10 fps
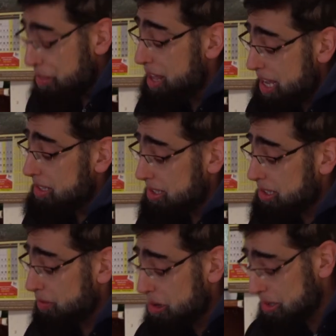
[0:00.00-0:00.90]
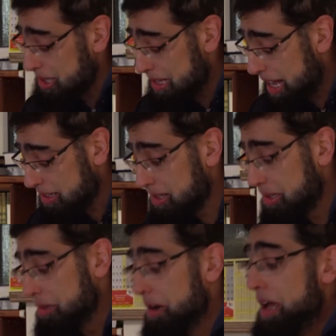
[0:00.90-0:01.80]
this, of course, led
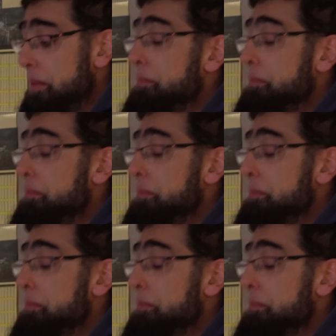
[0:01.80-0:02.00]
to